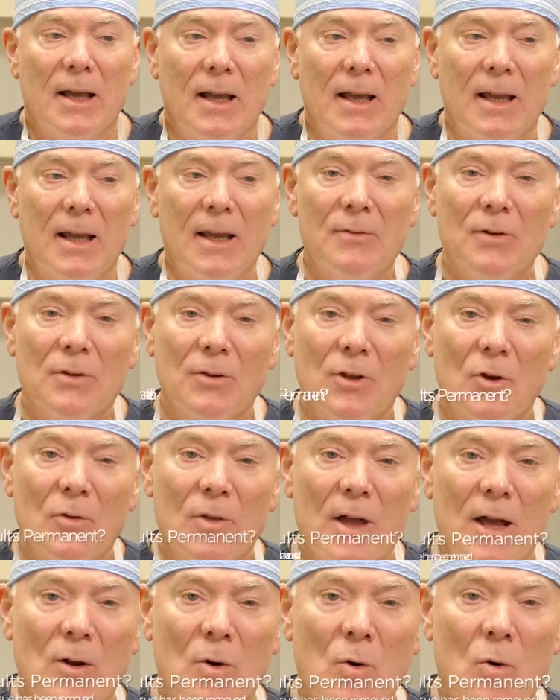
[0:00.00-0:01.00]
even though
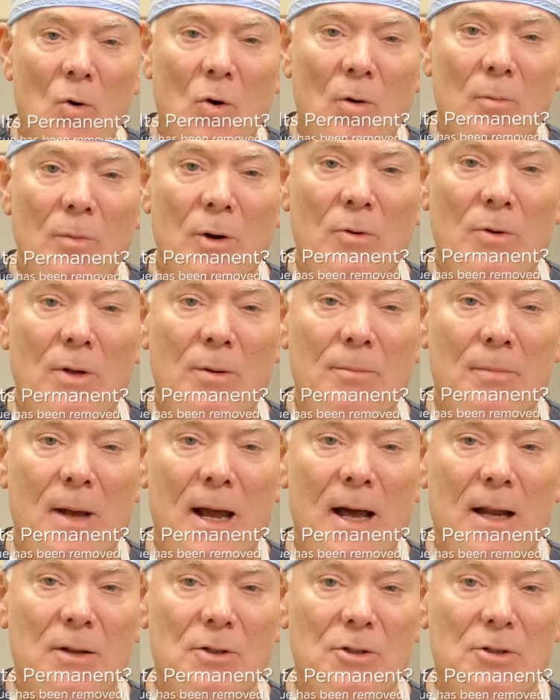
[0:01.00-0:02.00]
that hormone
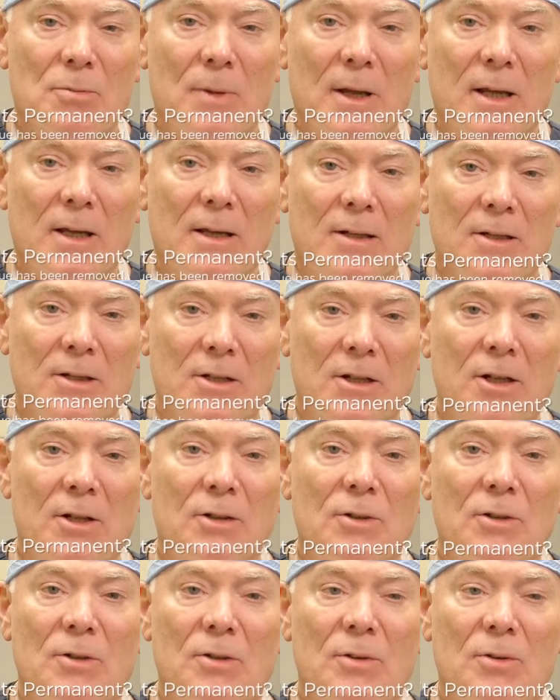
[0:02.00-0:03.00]
imbalance may
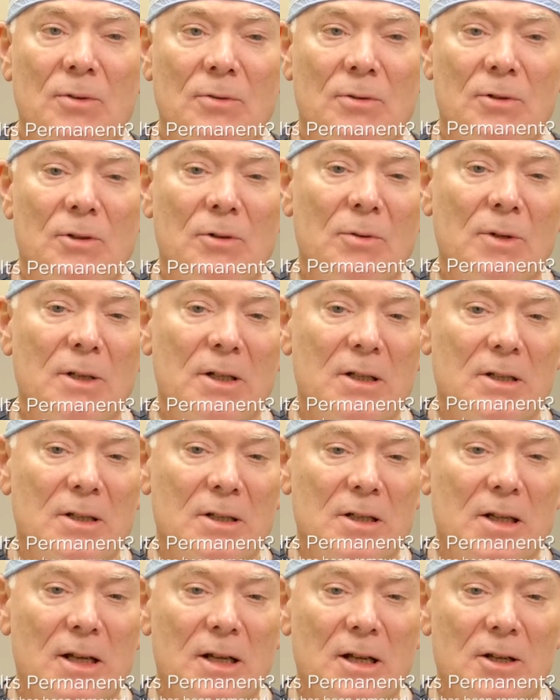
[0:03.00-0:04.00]
continue to
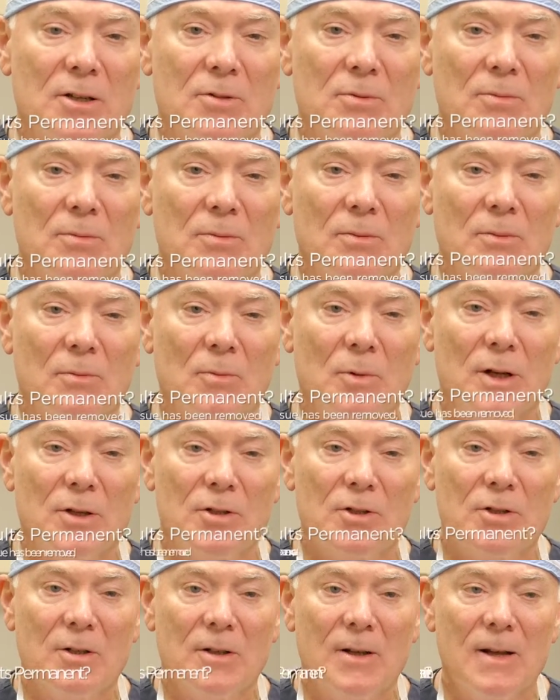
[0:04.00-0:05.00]
exist,
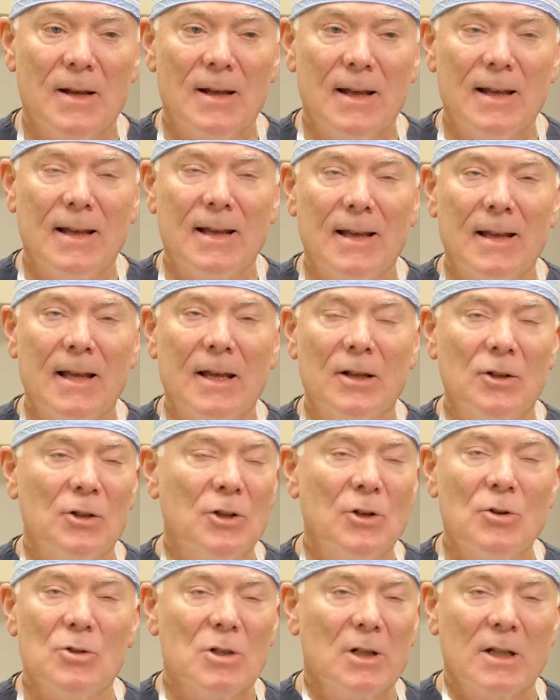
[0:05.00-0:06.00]
which it
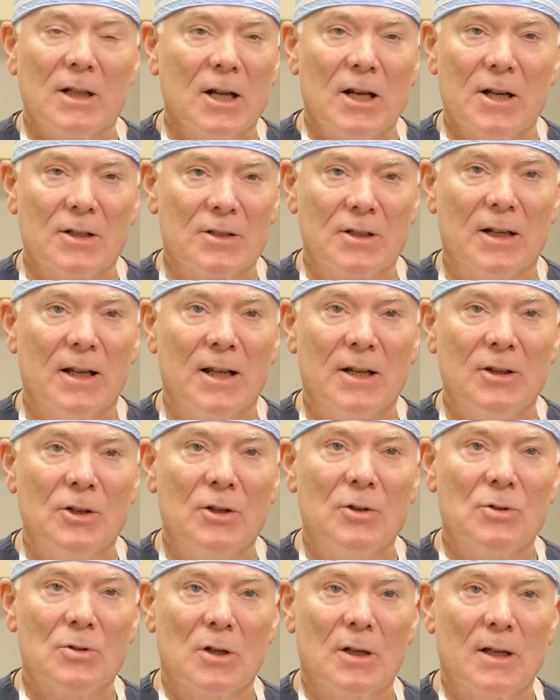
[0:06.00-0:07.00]
usually doesn't, it
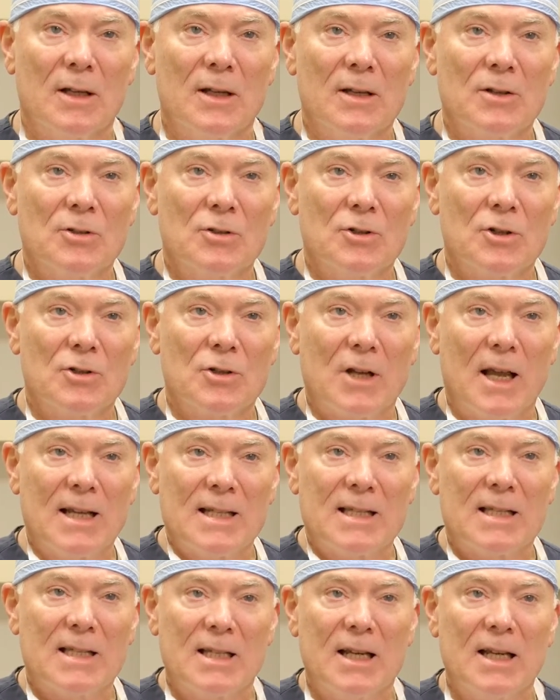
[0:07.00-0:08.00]
usually is just a
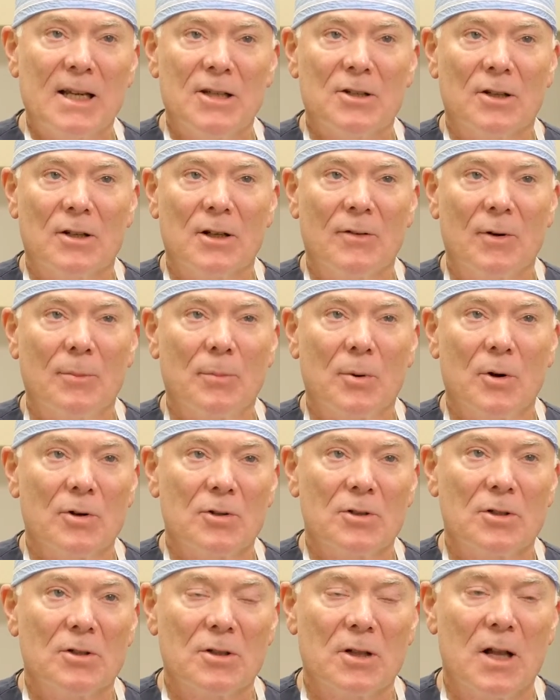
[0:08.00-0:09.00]
season of a
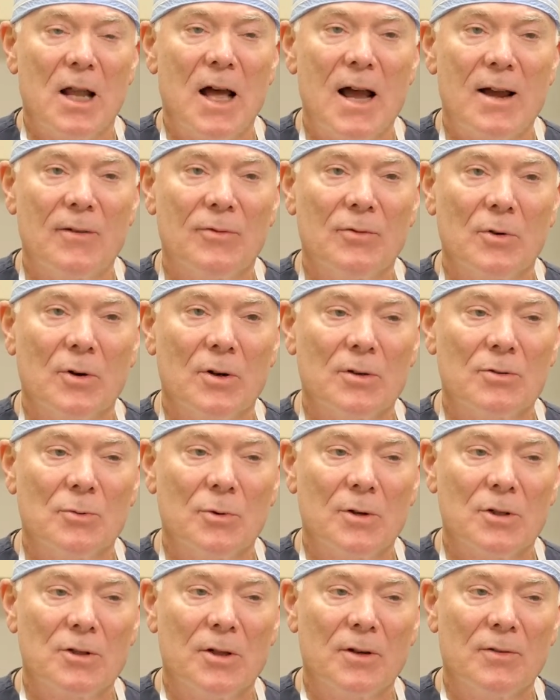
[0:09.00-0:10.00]
person's life where it's
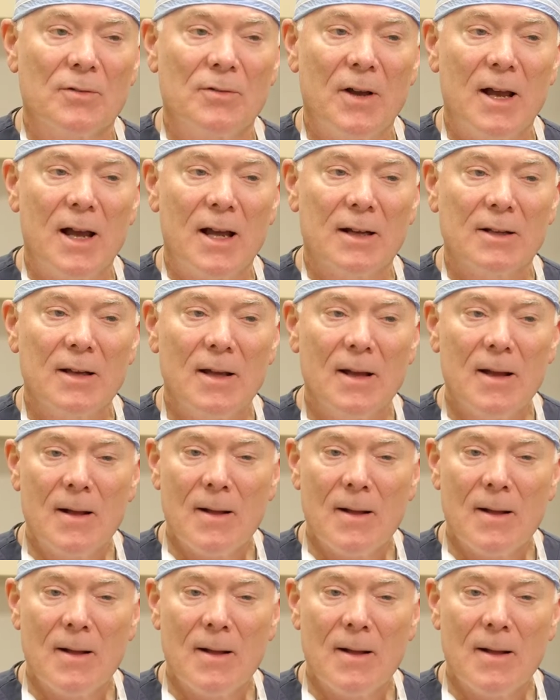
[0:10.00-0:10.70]
in effect,